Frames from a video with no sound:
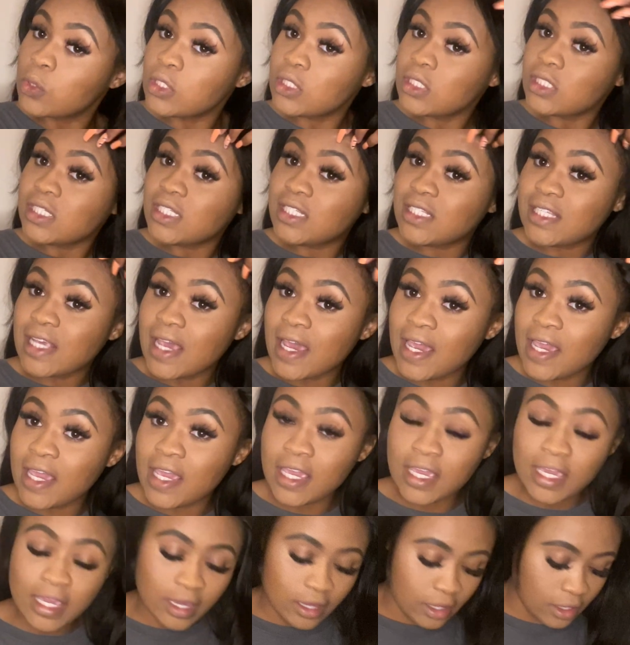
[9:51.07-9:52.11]

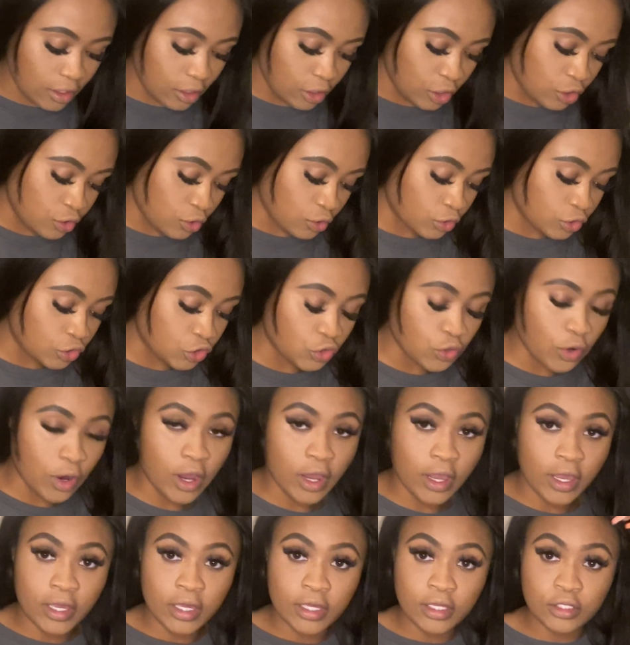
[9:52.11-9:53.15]
say you're
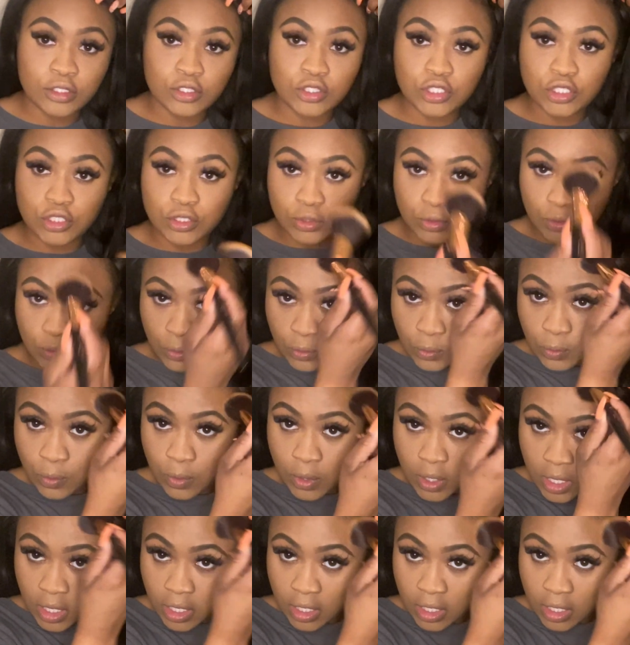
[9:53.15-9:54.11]
trying to